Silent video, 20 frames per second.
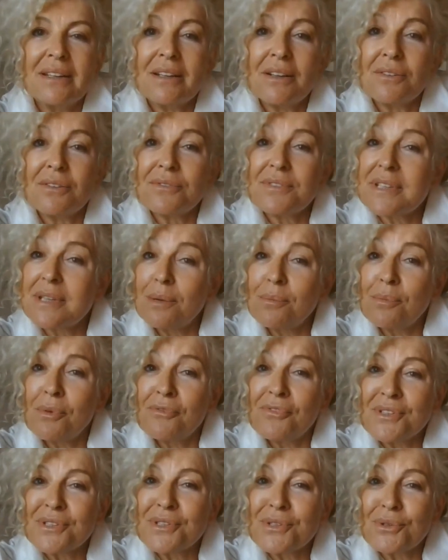Now, some
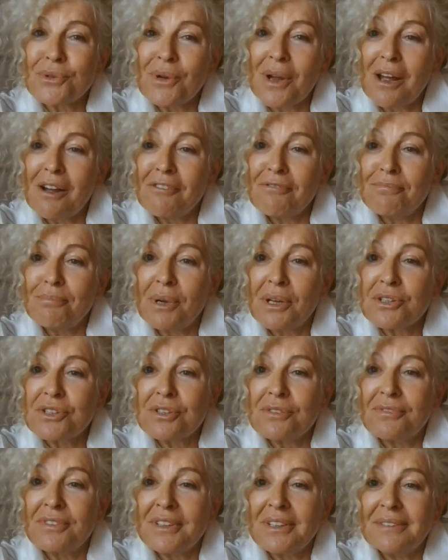of us don't have
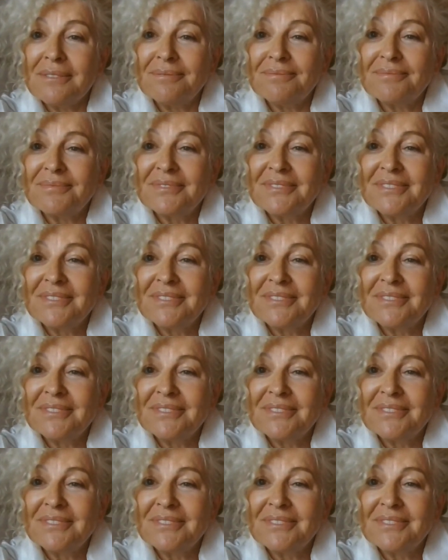much of it.